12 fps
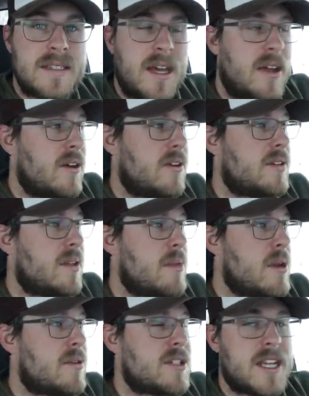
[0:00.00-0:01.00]
I don't know, let me
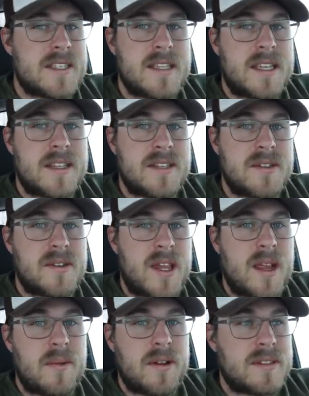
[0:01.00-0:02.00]
know what you guys think of this new
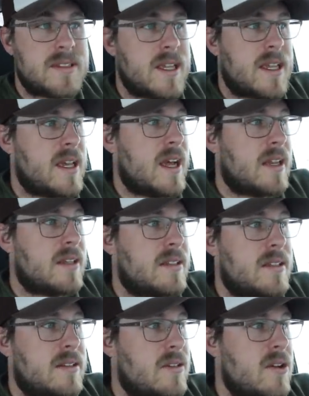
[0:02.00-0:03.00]
camera. It's like got
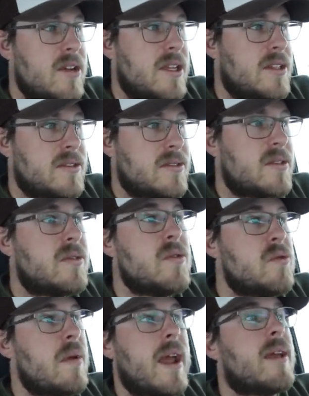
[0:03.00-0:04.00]

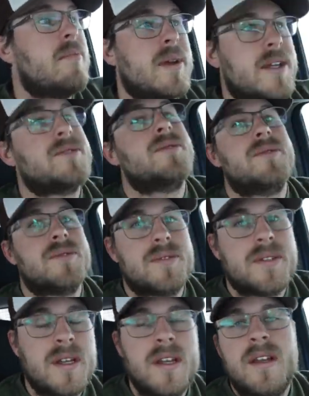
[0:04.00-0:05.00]
32
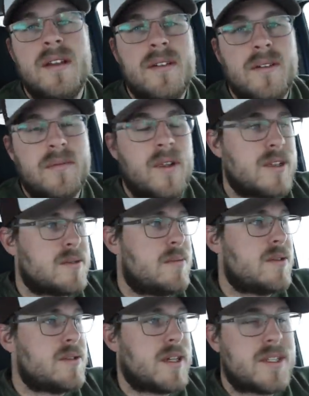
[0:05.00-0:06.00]
megapixels as
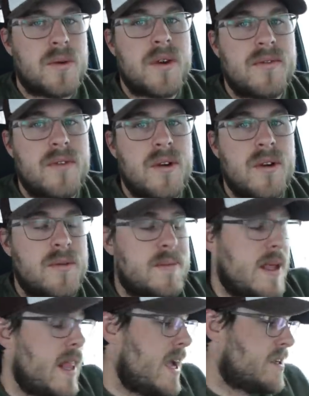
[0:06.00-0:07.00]
opposed to like 24 in
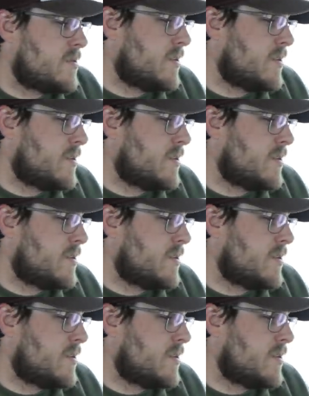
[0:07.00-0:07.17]
my last